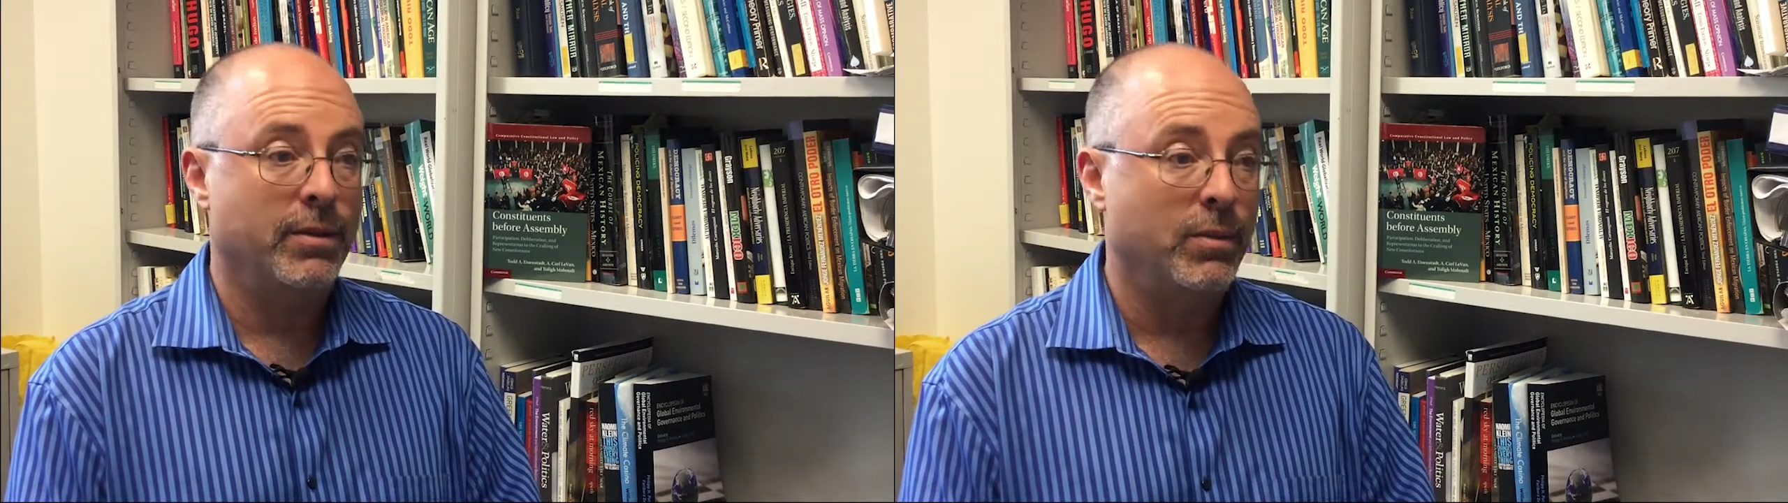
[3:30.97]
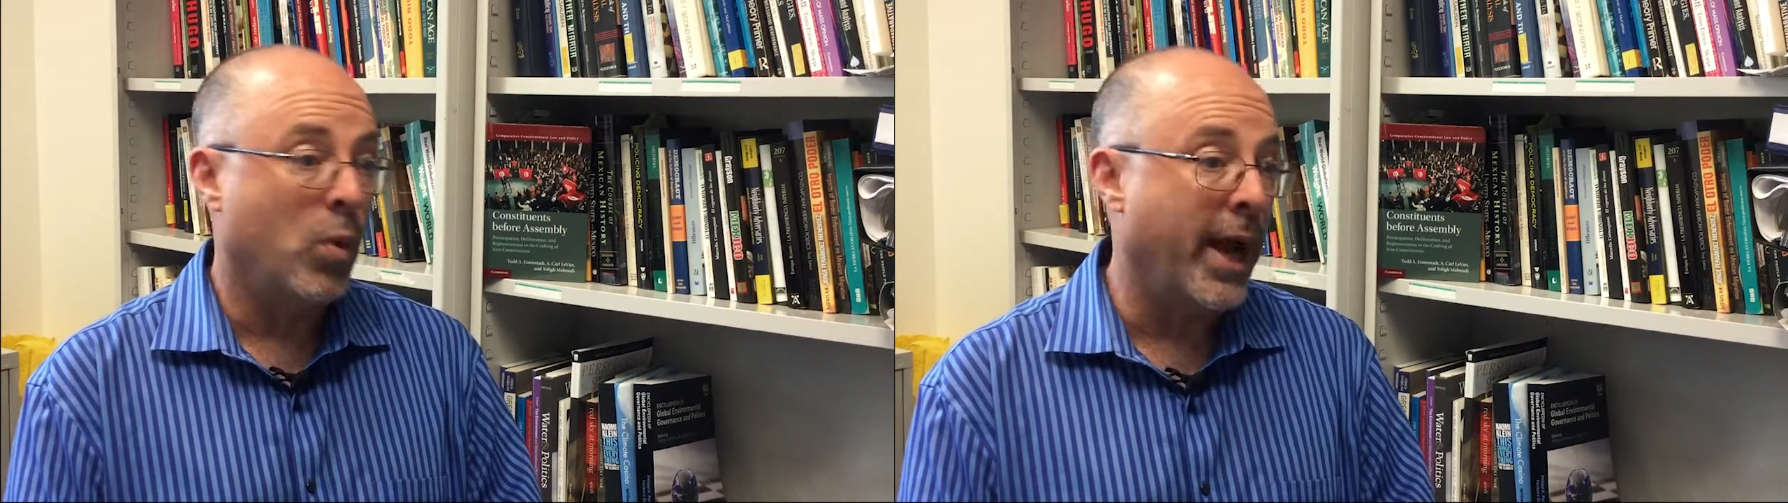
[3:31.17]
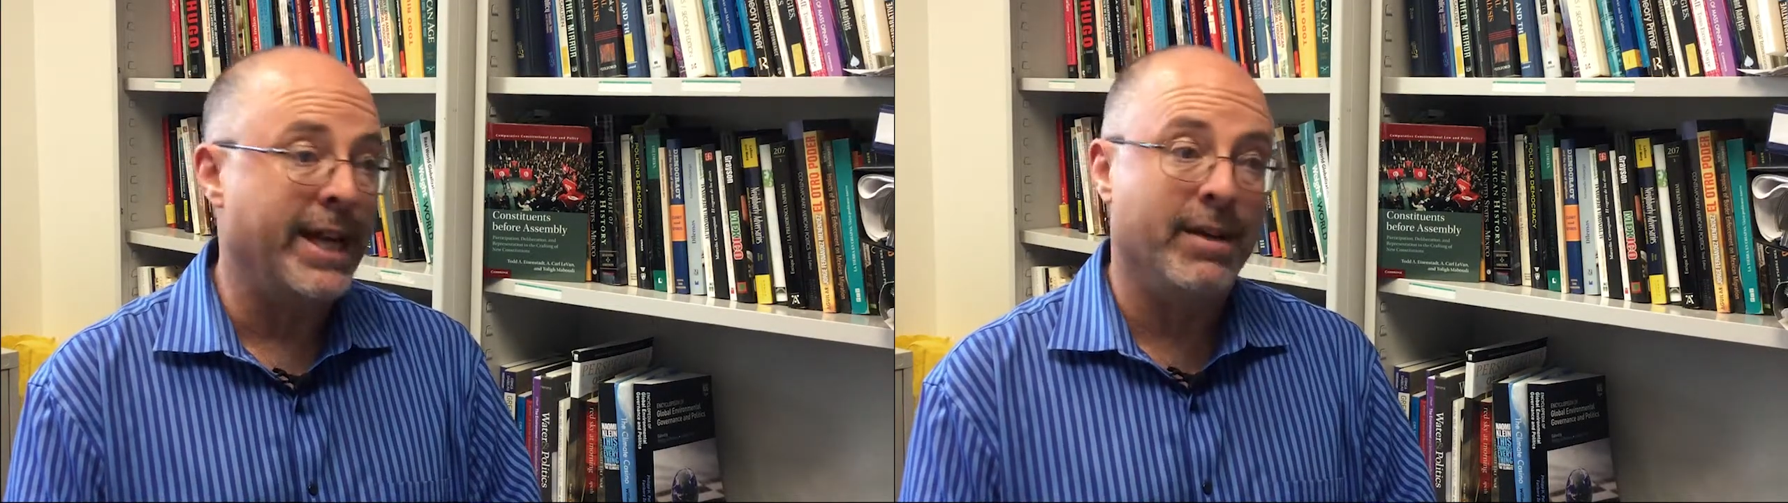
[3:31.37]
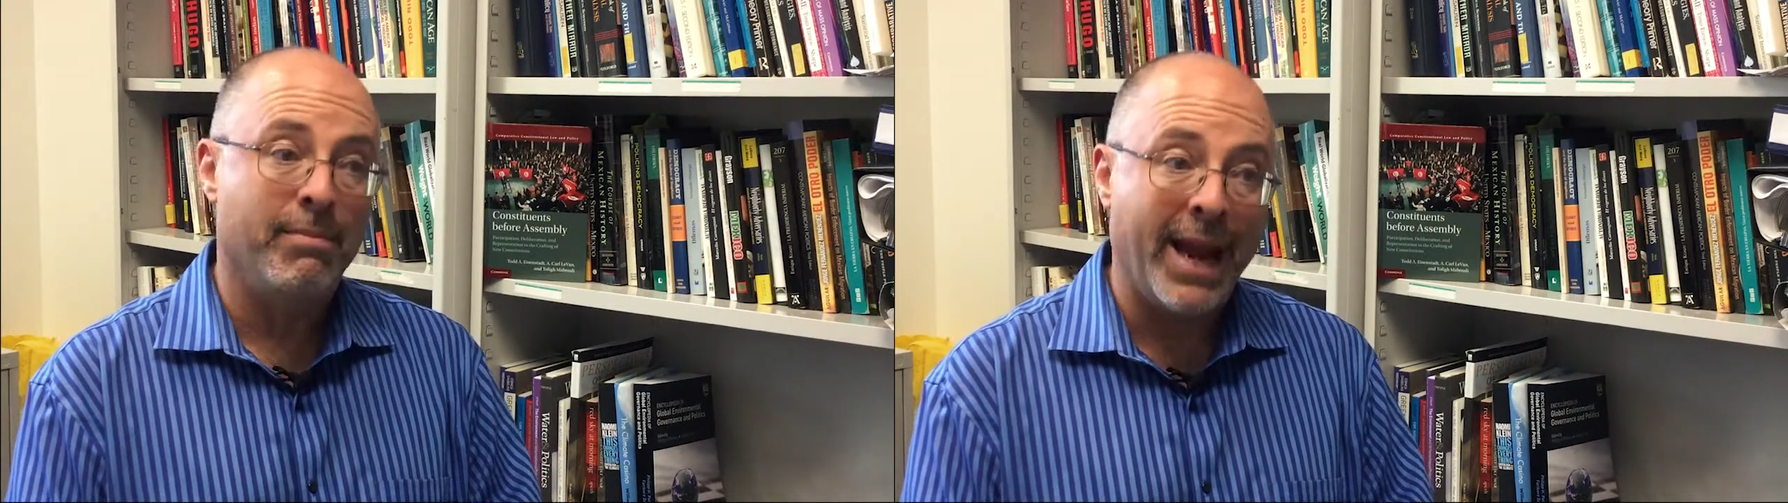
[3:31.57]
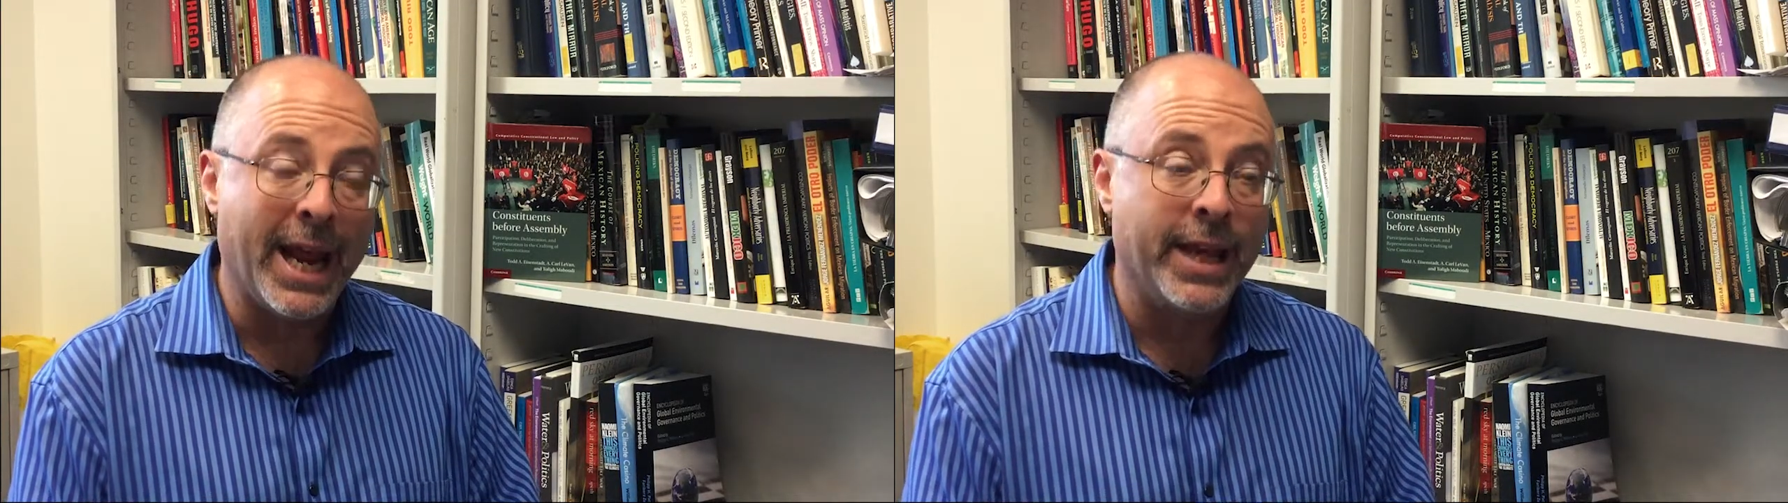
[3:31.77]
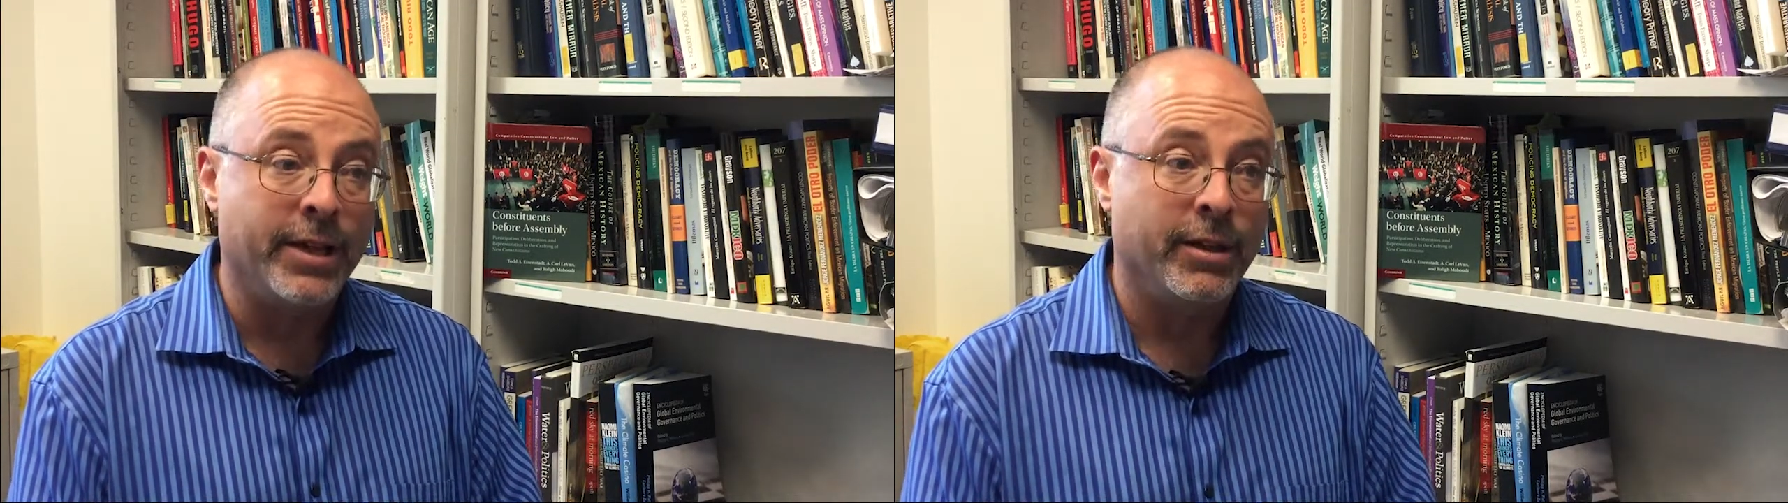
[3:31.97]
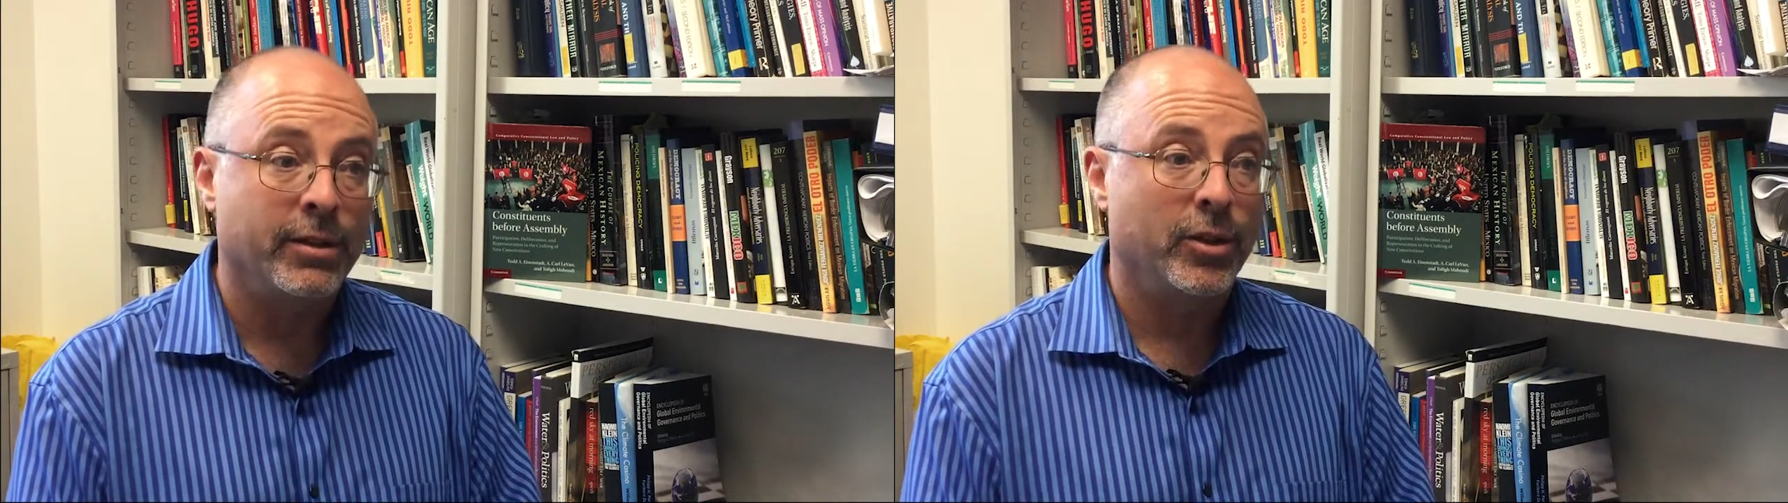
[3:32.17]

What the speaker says: white men